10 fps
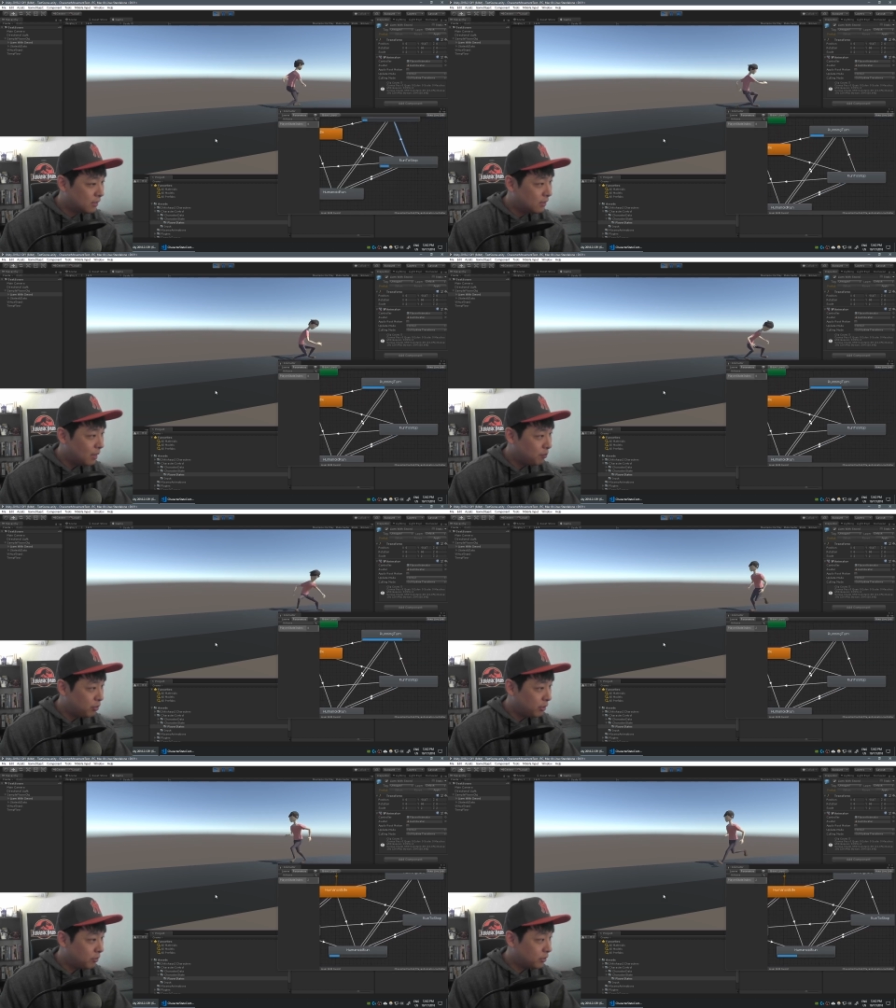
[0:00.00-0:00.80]
That
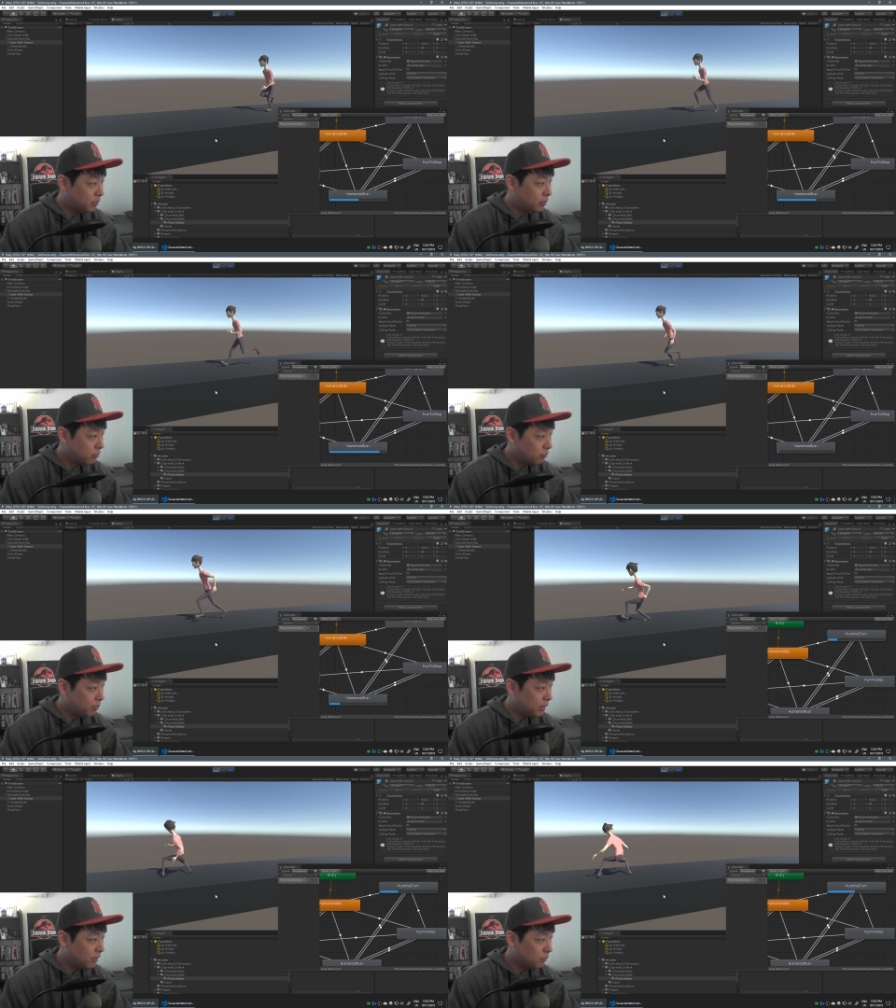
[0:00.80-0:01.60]
pretty much should
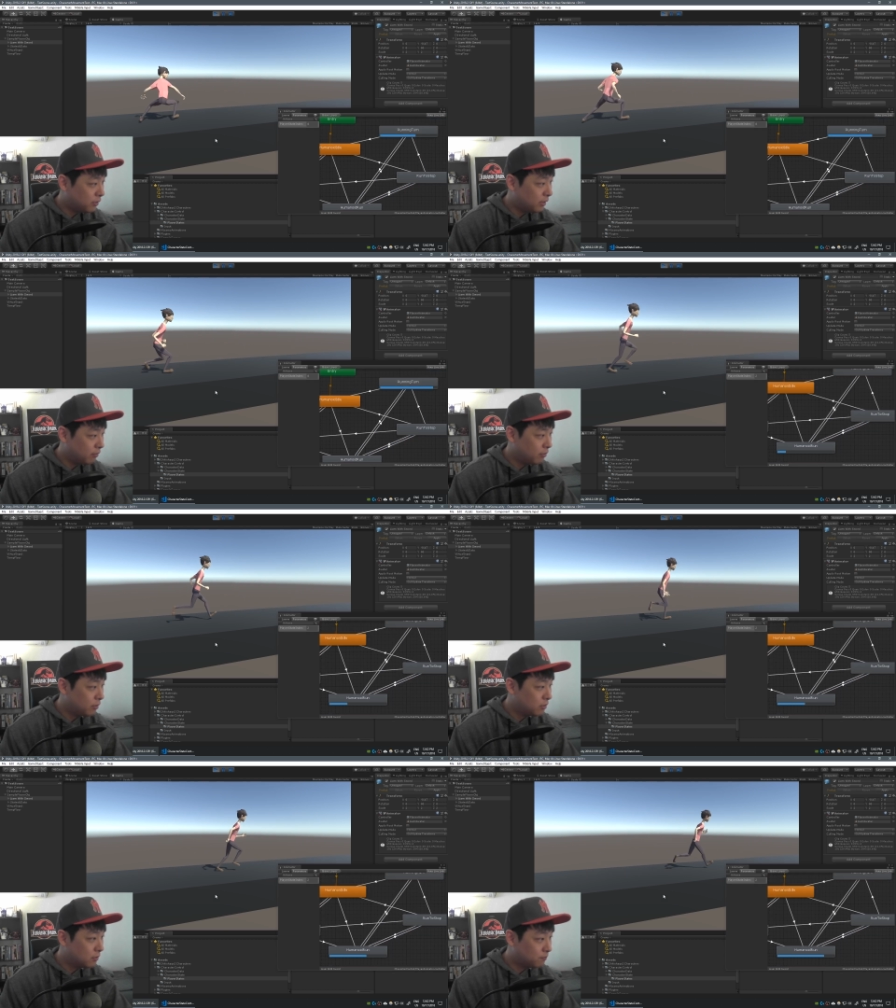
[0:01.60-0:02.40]
be the only
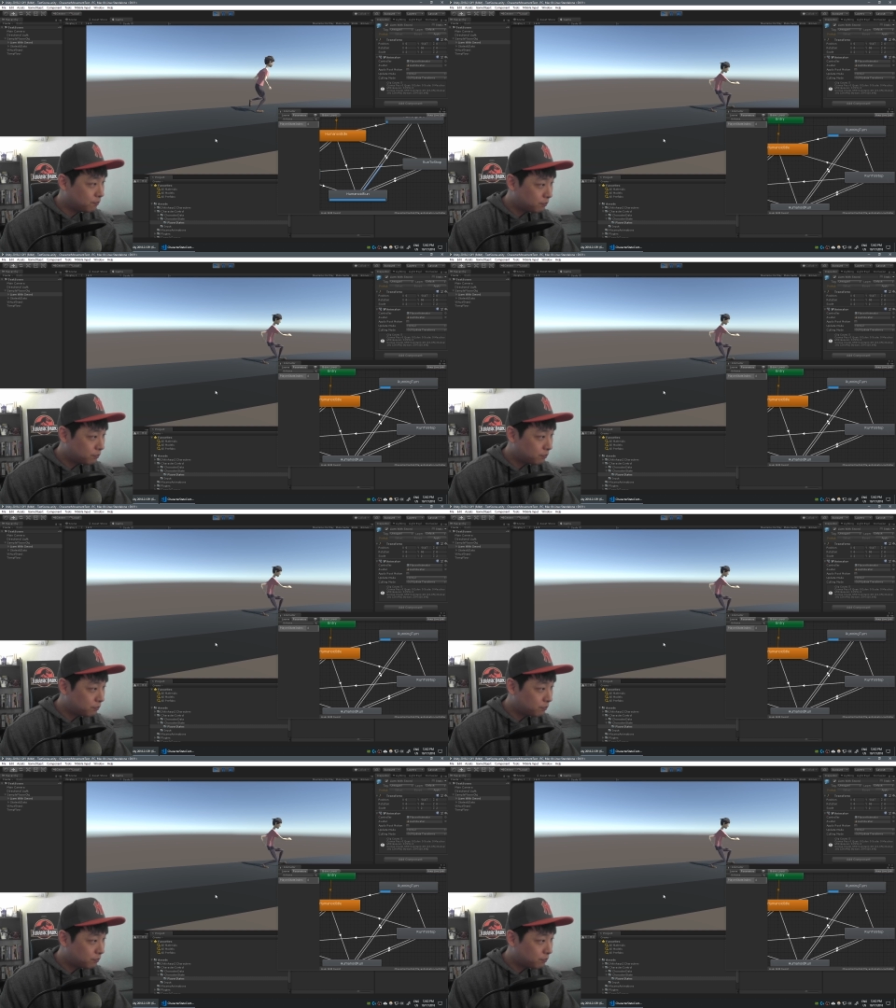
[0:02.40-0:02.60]
difference.